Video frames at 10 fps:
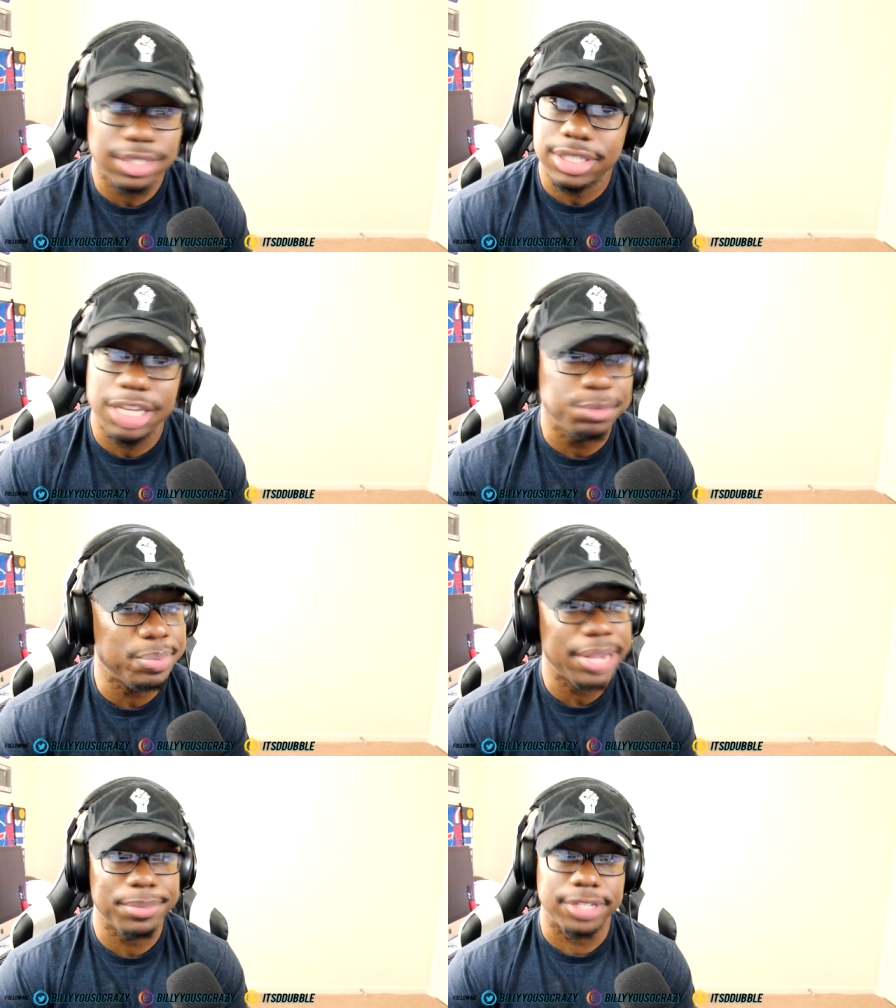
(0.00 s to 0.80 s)
Just keep
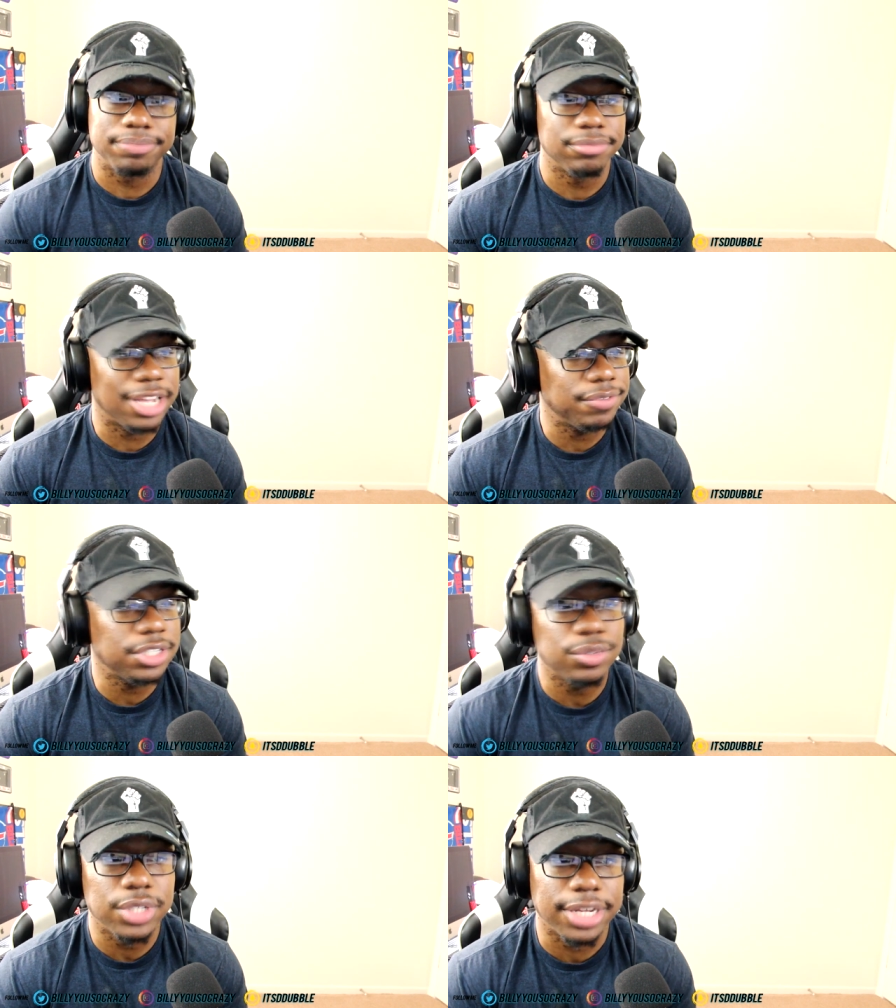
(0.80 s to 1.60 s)
spamming it every
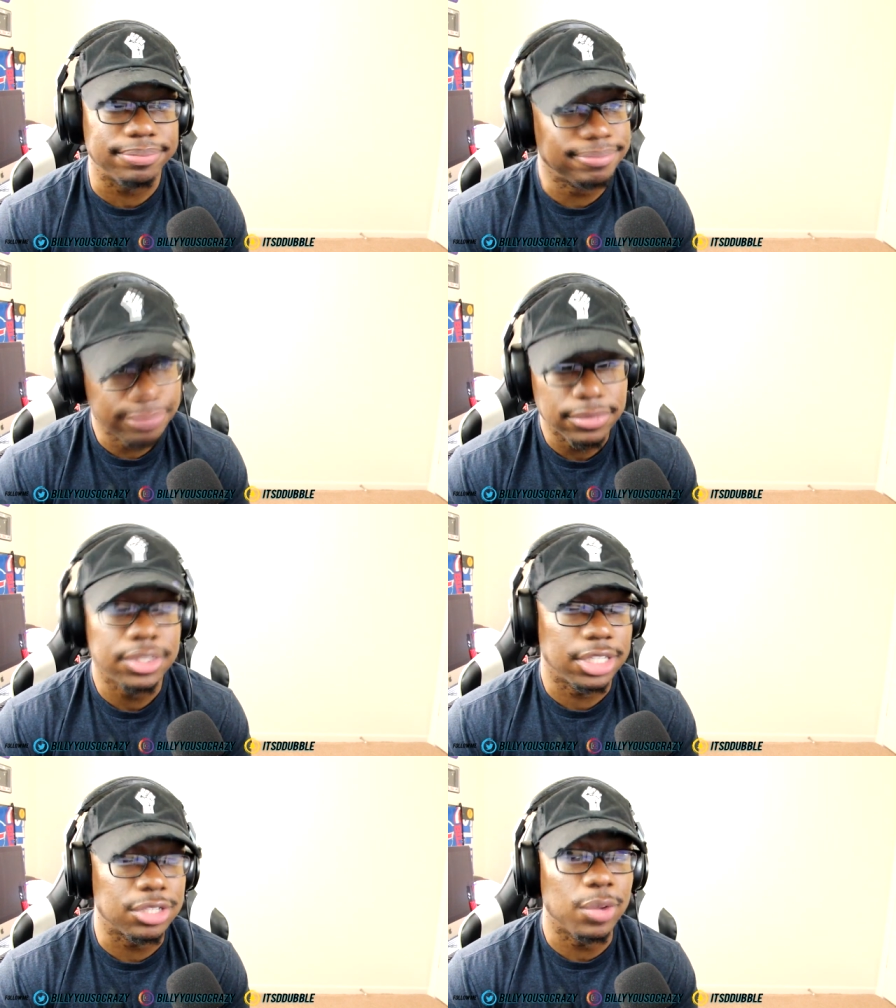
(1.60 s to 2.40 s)
single day.
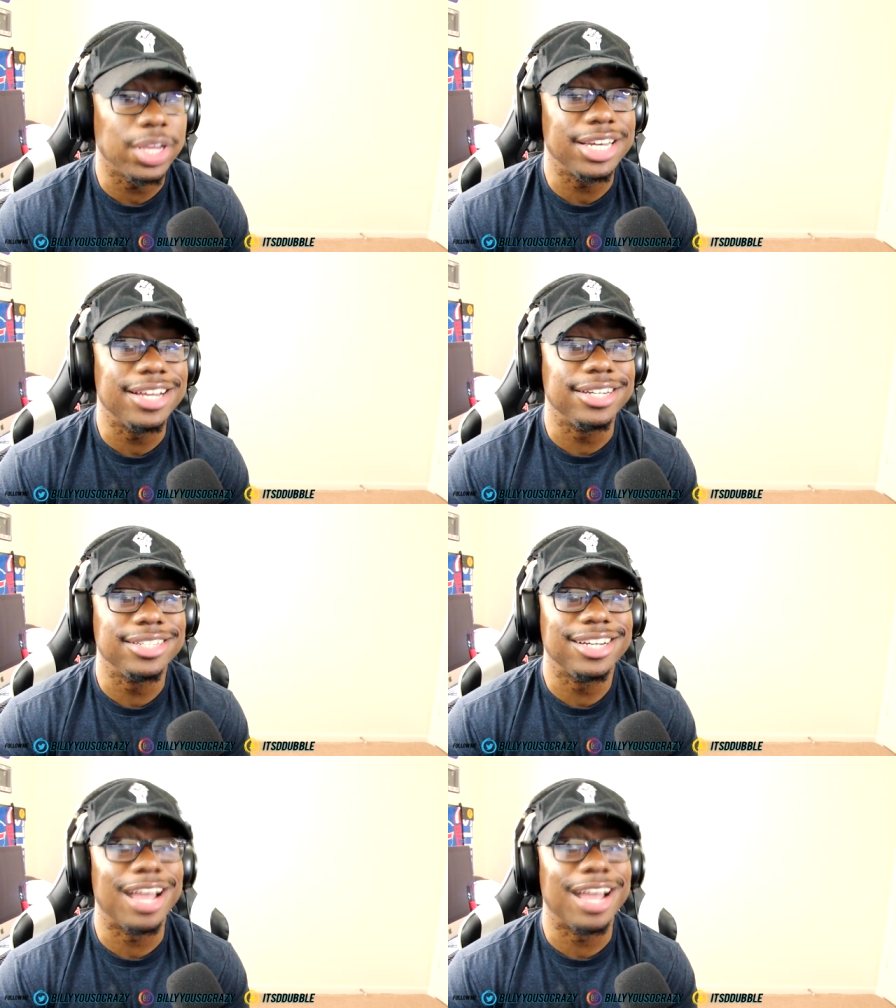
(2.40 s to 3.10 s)
It's gonna get done.